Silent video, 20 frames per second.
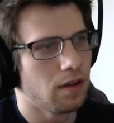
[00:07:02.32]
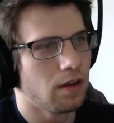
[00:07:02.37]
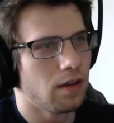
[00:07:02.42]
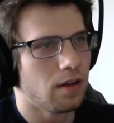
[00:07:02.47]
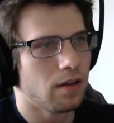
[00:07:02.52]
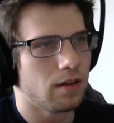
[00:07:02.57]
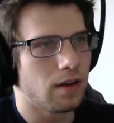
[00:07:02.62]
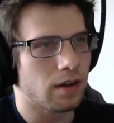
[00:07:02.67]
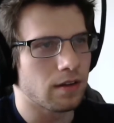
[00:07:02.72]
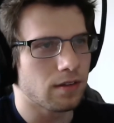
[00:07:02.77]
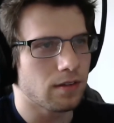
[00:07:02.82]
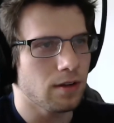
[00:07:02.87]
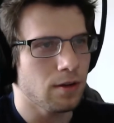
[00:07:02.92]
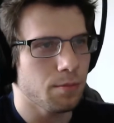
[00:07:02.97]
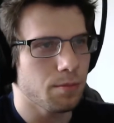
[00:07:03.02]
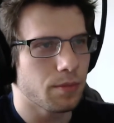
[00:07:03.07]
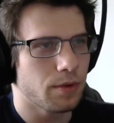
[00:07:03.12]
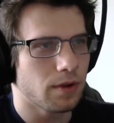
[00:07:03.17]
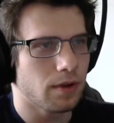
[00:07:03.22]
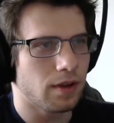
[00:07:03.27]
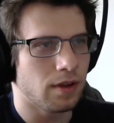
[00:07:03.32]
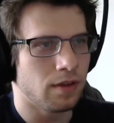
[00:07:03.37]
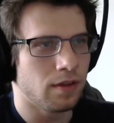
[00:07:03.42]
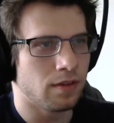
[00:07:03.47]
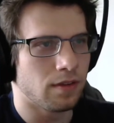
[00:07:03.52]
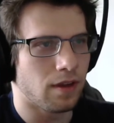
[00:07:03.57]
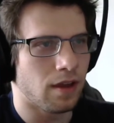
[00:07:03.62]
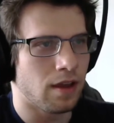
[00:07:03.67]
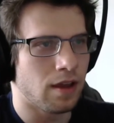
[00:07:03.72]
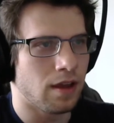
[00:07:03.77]
Next up is
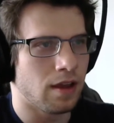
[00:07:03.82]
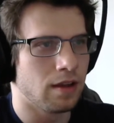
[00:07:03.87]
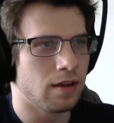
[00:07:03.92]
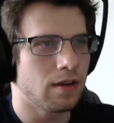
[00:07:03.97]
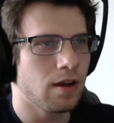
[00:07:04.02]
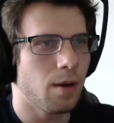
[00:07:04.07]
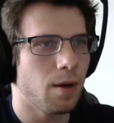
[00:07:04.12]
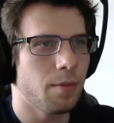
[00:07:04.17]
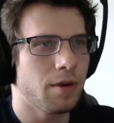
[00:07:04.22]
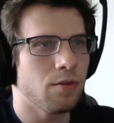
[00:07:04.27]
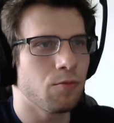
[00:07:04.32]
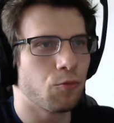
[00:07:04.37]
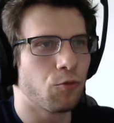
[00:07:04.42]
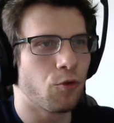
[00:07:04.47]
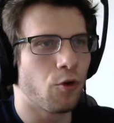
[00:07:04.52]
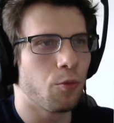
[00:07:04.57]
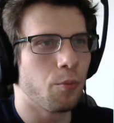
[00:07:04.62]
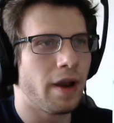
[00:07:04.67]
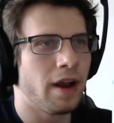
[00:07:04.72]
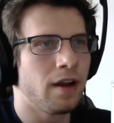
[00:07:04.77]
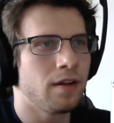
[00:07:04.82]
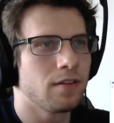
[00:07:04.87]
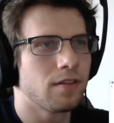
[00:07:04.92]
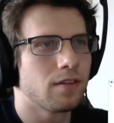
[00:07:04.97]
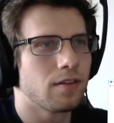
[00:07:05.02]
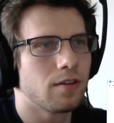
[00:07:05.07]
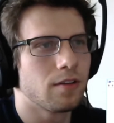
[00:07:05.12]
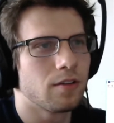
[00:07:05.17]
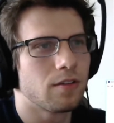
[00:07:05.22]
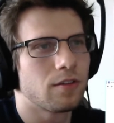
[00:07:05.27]
a comedy romance,
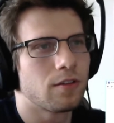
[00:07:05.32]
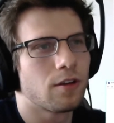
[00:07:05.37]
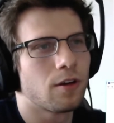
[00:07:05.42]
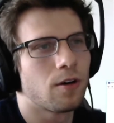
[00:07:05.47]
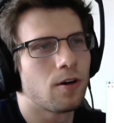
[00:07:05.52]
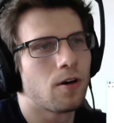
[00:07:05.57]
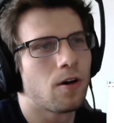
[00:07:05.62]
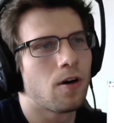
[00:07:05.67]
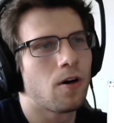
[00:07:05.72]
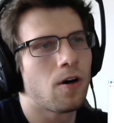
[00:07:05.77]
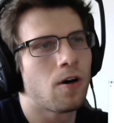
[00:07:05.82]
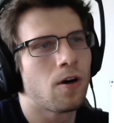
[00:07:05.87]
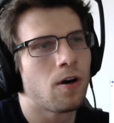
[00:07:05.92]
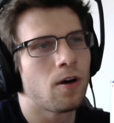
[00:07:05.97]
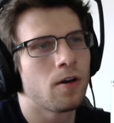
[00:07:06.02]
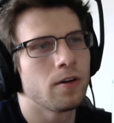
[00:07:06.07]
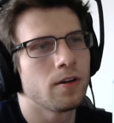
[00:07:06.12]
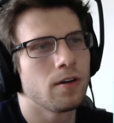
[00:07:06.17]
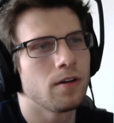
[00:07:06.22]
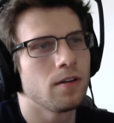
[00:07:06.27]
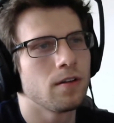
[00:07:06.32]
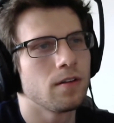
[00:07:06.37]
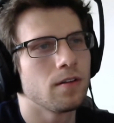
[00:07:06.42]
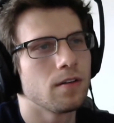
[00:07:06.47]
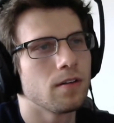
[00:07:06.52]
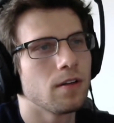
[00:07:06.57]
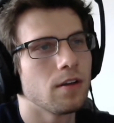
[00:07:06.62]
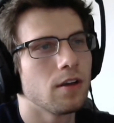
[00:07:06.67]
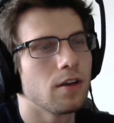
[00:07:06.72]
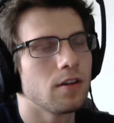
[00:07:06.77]
Tonikaku
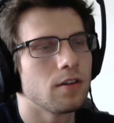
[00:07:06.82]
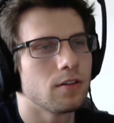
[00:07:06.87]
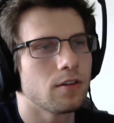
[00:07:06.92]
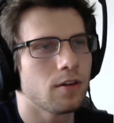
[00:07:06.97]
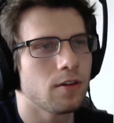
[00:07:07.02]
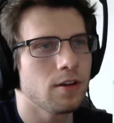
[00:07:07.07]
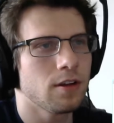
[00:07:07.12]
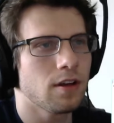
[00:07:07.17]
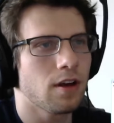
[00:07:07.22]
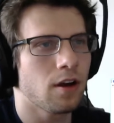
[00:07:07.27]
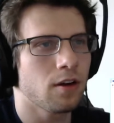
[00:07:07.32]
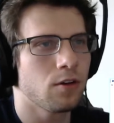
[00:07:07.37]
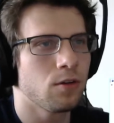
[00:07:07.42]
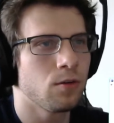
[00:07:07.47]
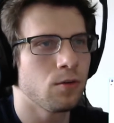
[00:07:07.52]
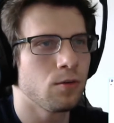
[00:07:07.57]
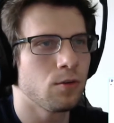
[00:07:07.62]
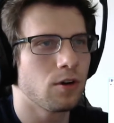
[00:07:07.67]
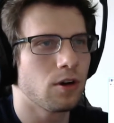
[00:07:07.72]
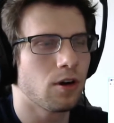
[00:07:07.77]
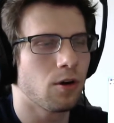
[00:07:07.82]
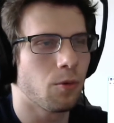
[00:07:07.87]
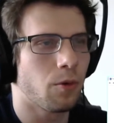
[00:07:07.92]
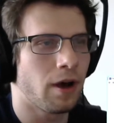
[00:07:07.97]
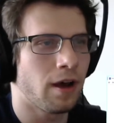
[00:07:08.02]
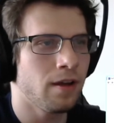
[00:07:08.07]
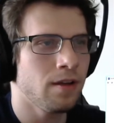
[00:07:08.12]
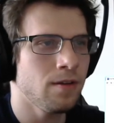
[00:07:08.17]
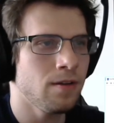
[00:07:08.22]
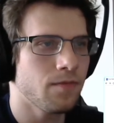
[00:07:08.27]
Kawaii.